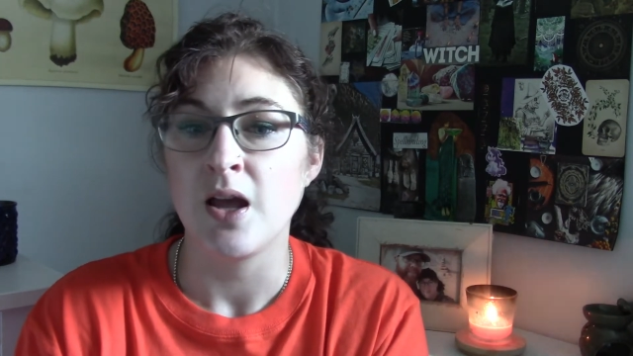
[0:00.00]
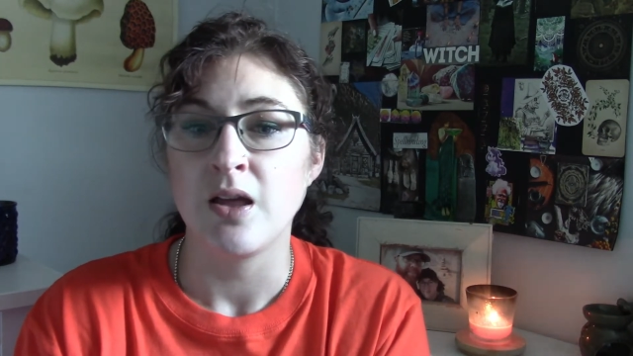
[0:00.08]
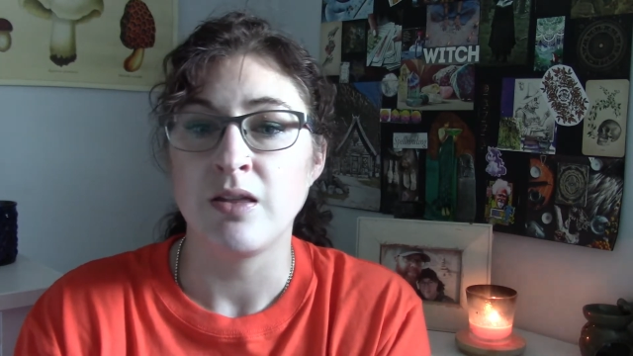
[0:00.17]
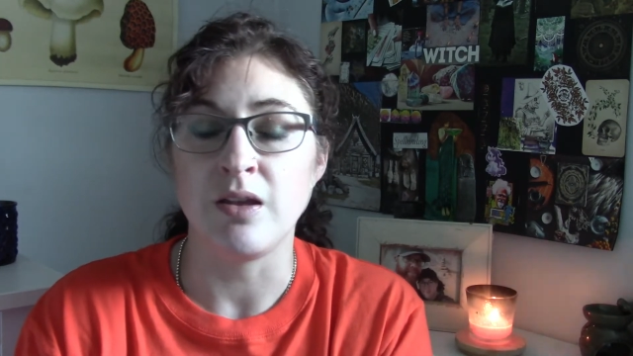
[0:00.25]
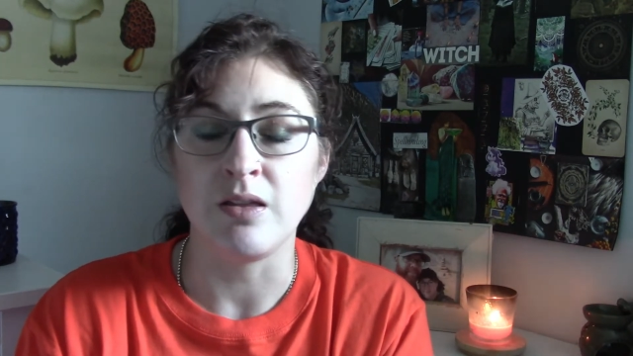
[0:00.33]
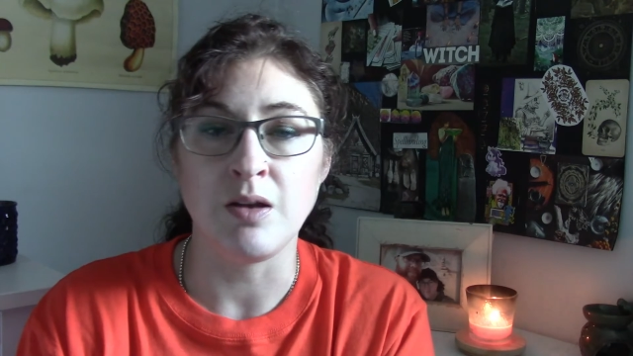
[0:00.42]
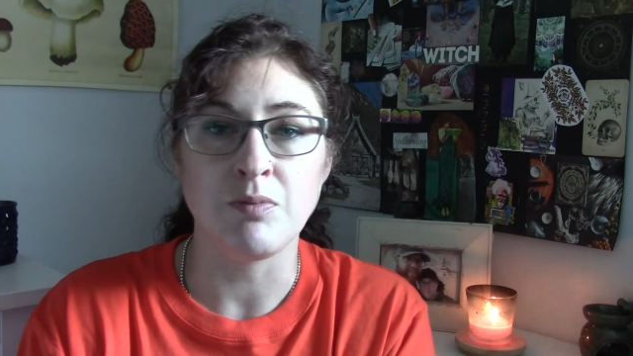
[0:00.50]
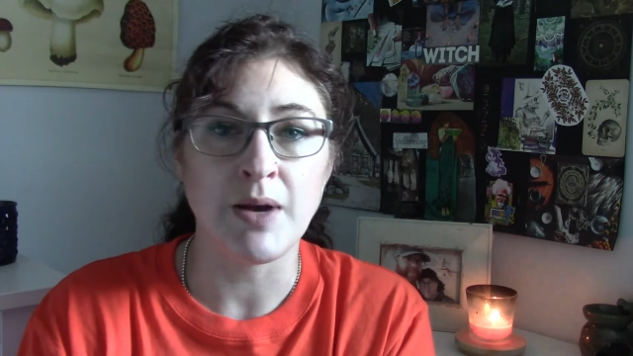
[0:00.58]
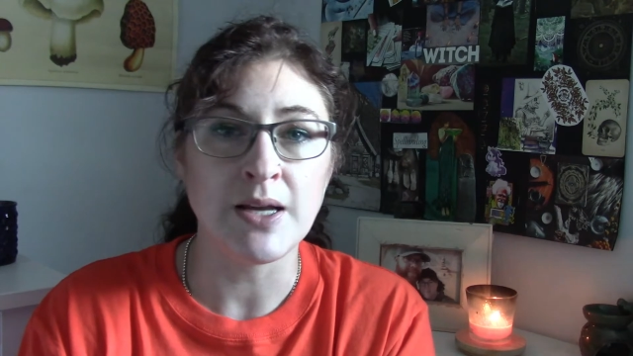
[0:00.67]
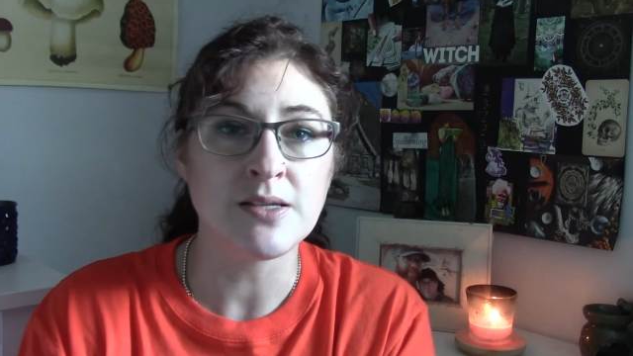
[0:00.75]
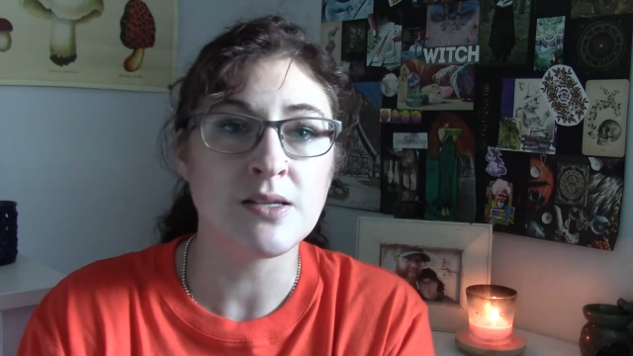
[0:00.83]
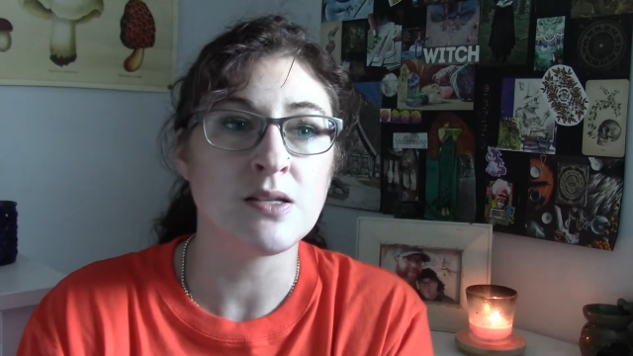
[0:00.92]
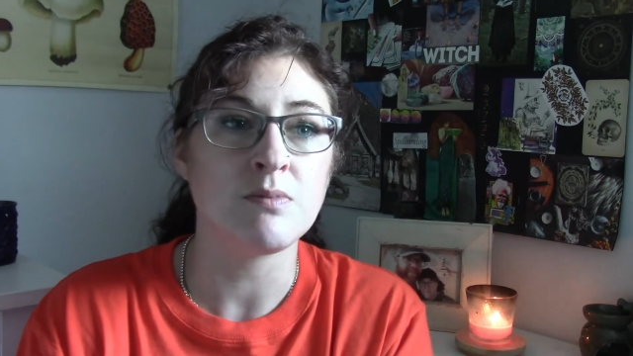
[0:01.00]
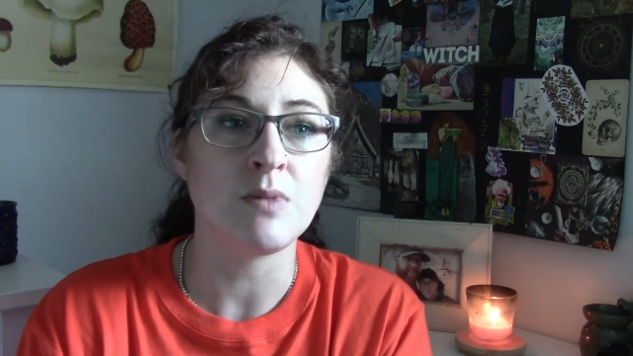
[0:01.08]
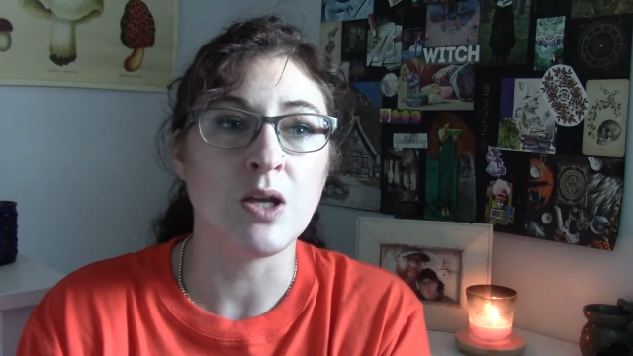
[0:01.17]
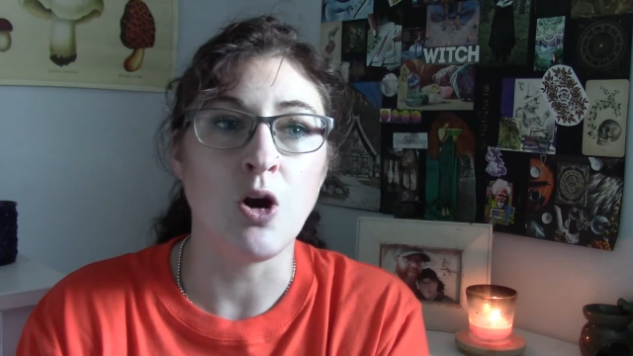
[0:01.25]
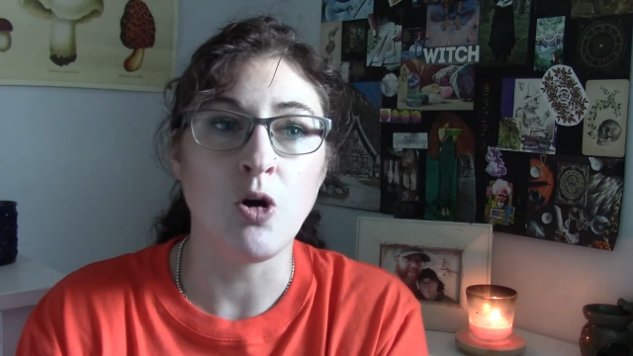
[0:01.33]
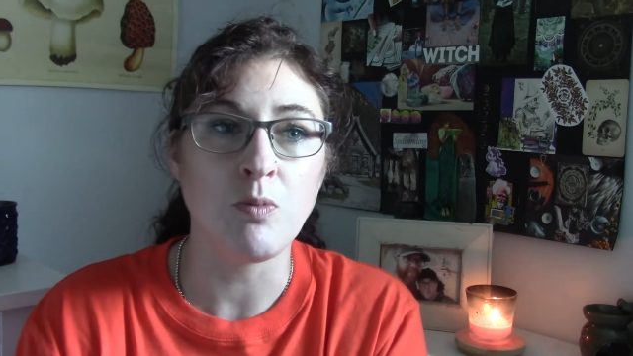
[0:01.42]
The, the racism,
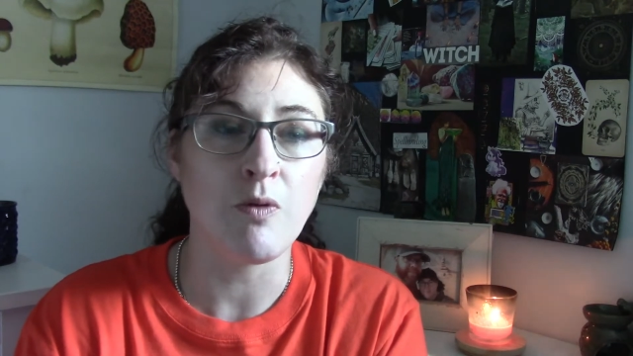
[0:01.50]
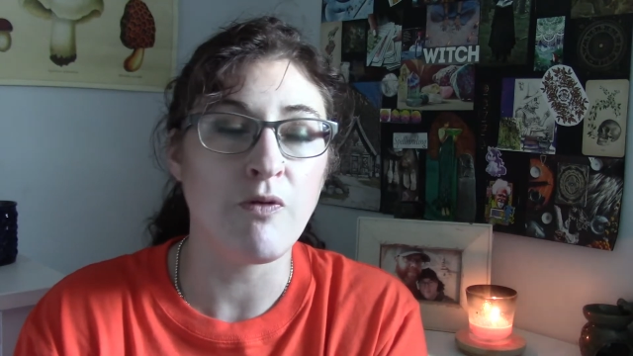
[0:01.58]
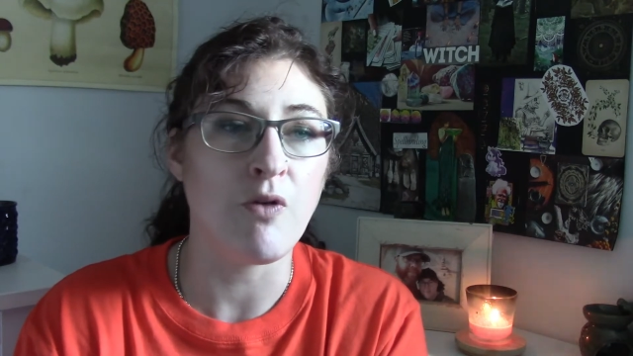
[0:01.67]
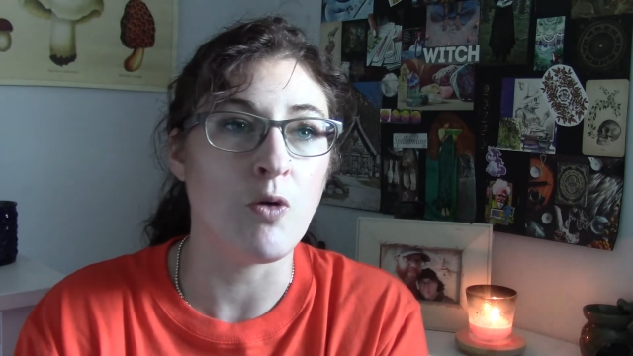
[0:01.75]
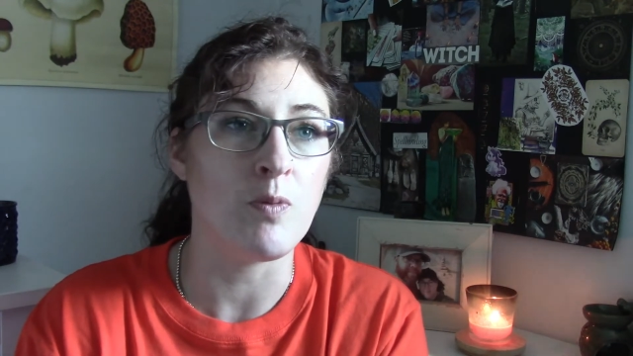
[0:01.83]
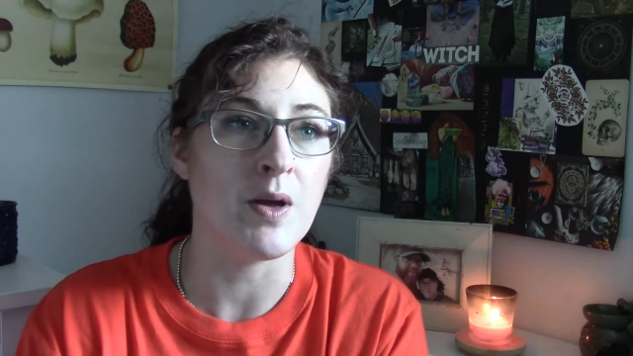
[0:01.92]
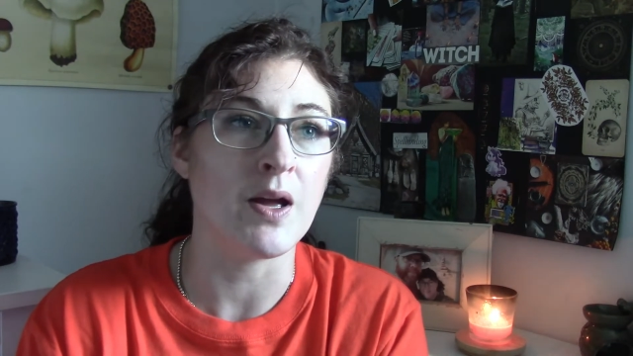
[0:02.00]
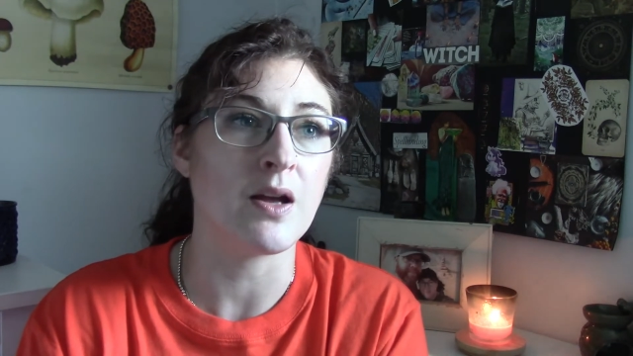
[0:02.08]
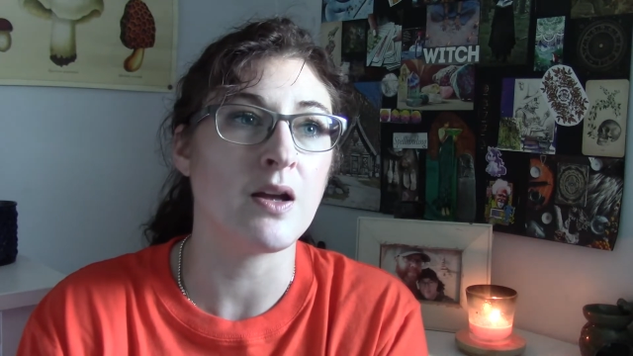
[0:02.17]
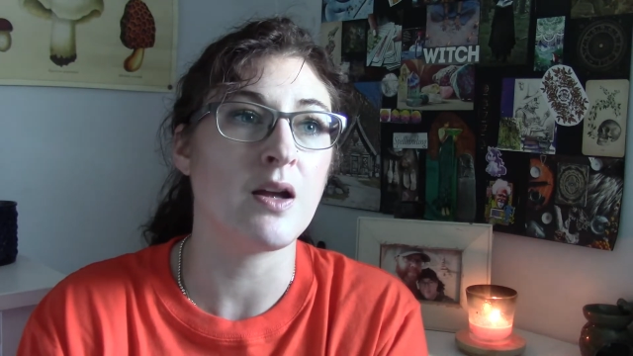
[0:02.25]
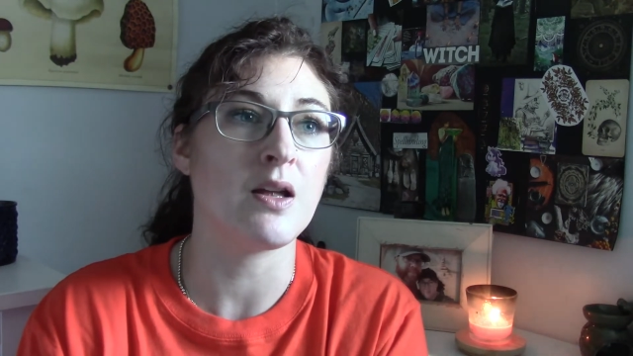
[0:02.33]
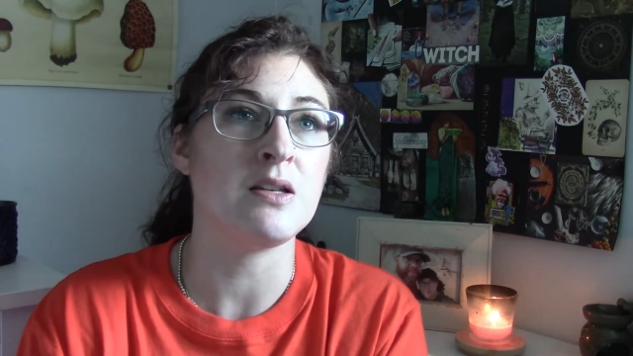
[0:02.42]
the homophobic